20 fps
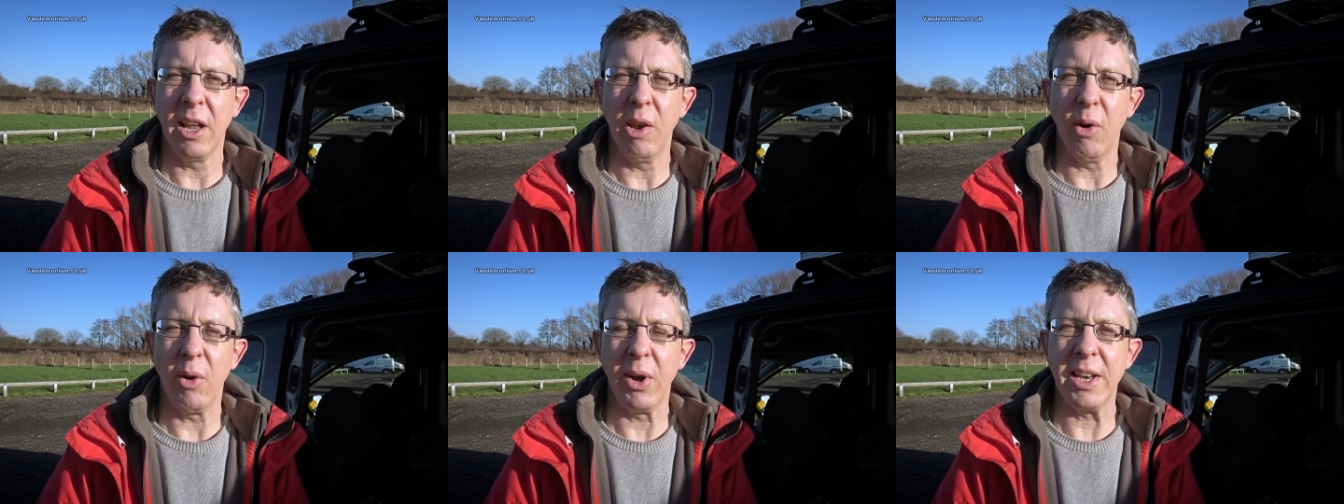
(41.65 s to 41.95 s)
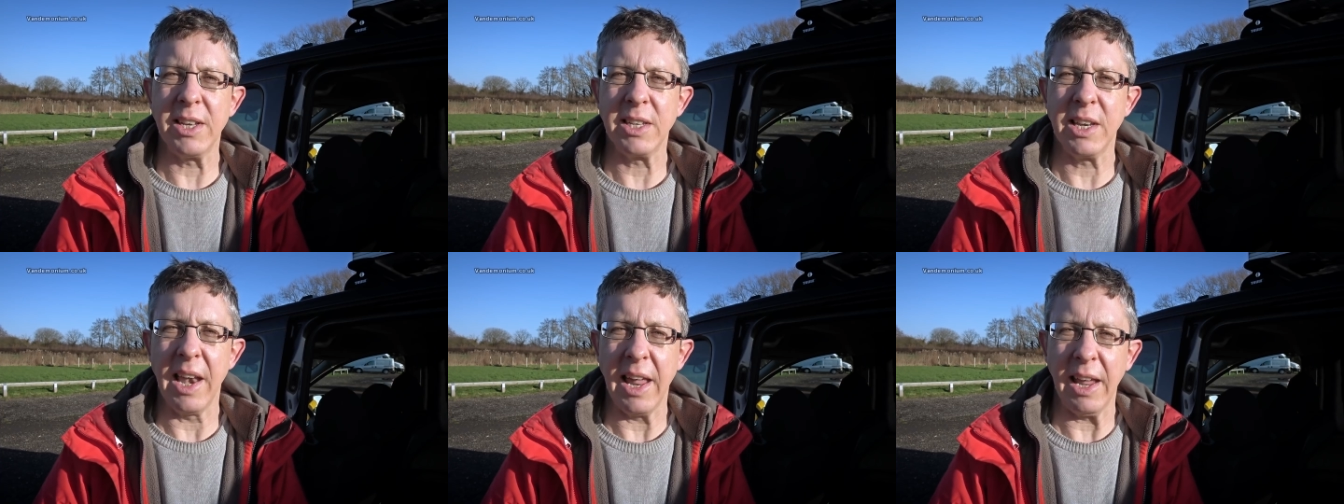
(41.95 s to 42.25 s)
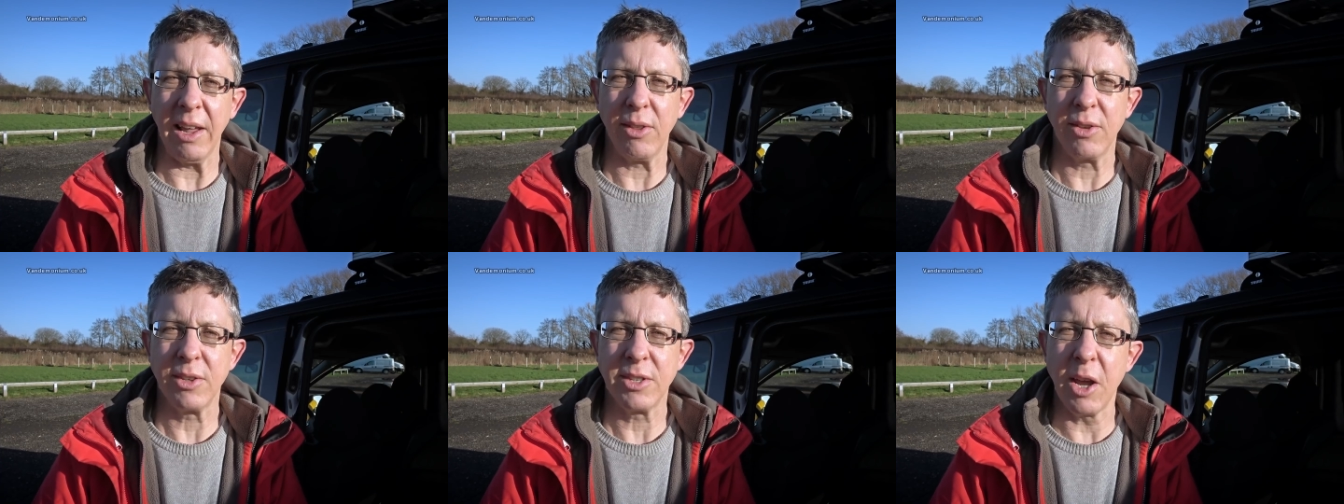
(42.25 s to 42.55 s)
along its
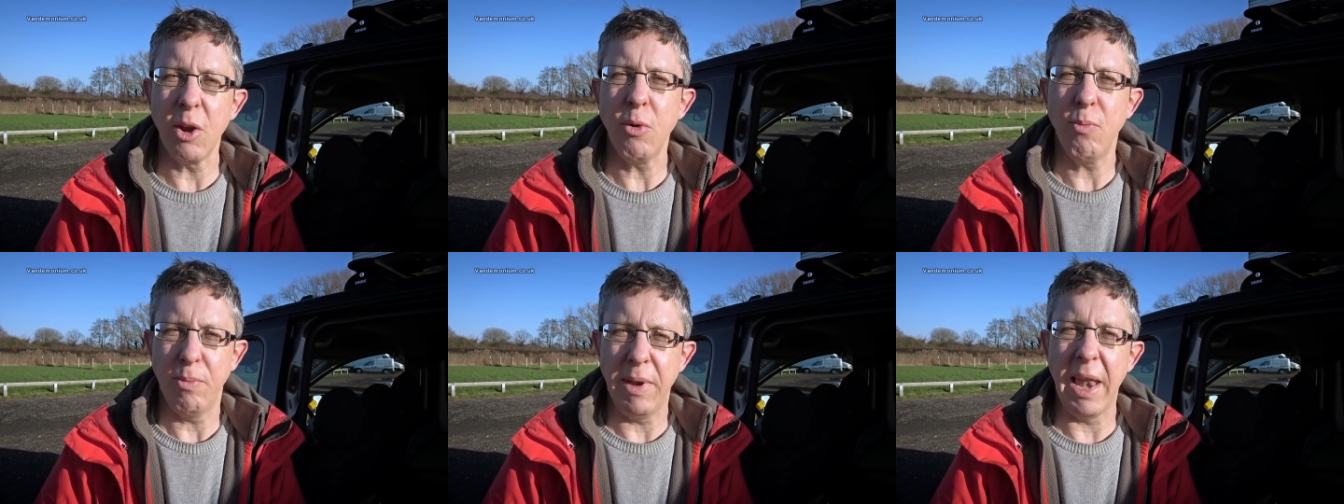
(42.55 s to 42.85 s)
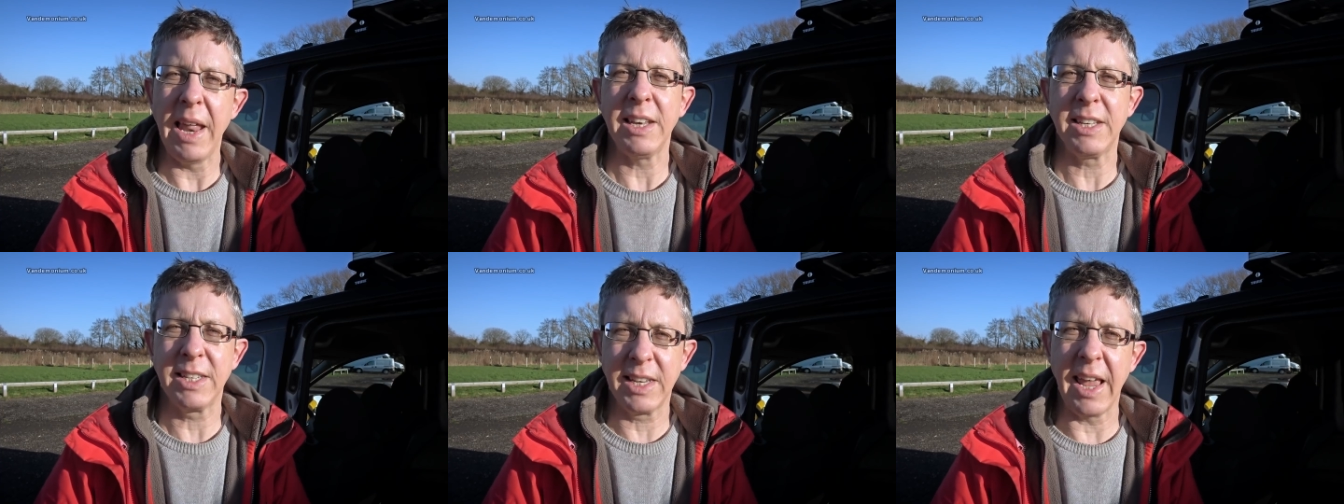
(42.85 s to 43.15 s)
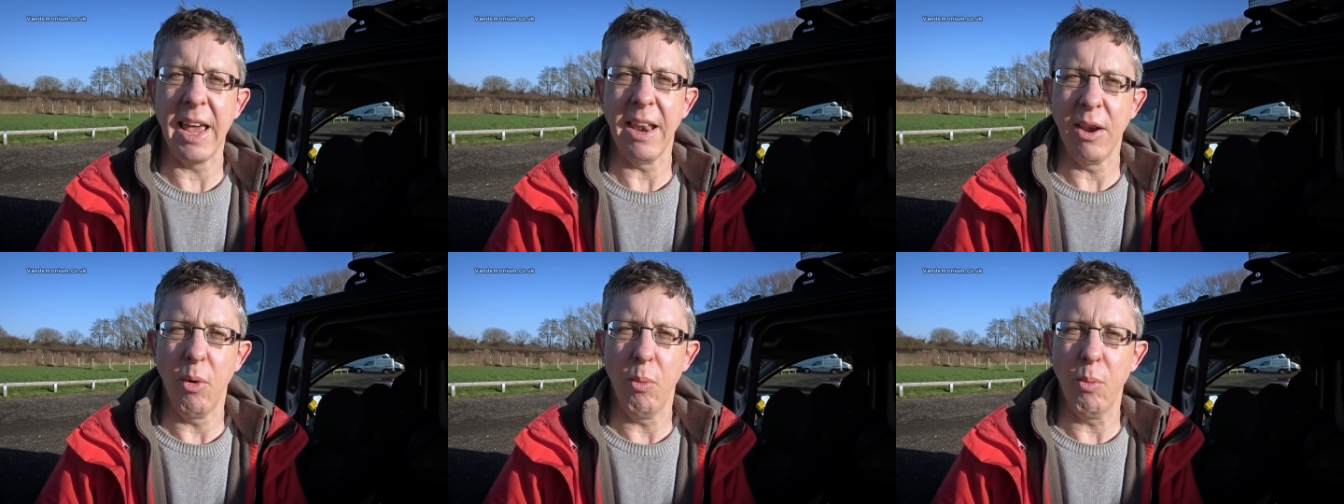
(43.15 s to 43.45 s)
length. So let's
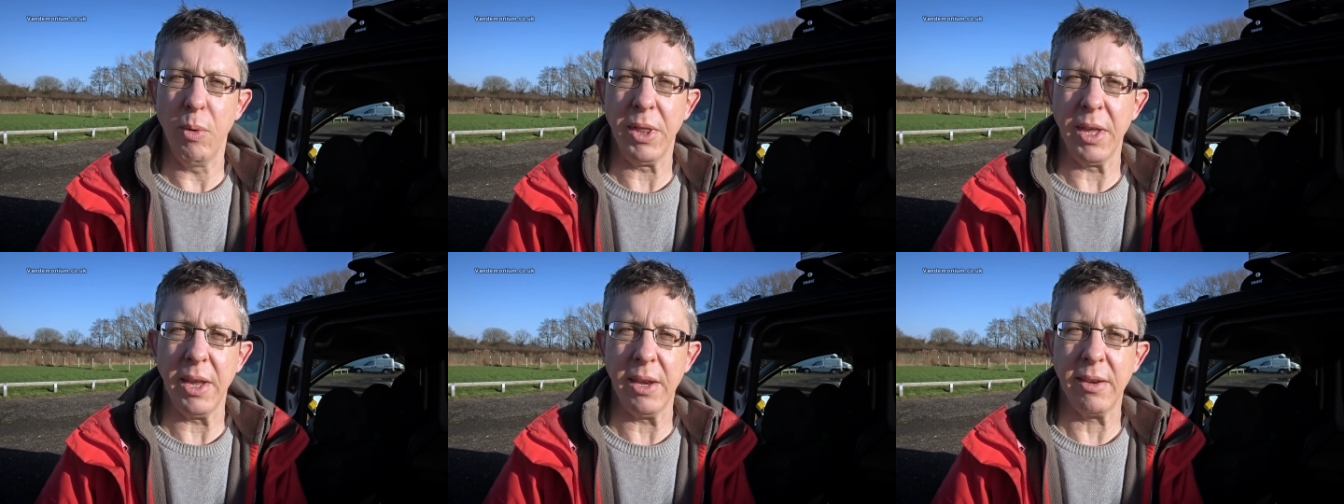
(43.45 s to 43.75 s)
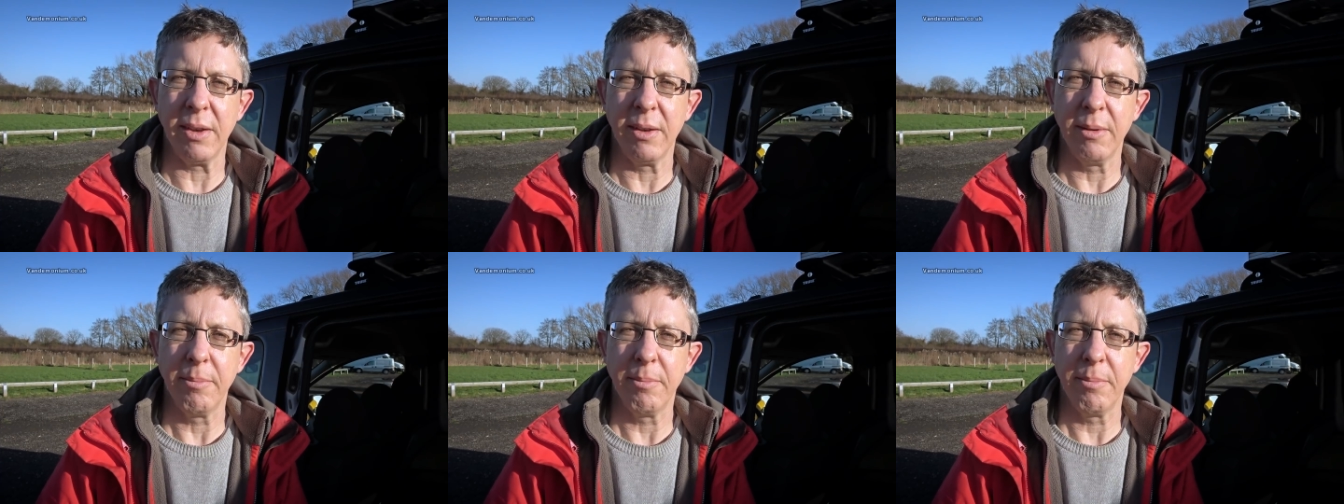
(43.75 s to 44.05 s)
get on with it.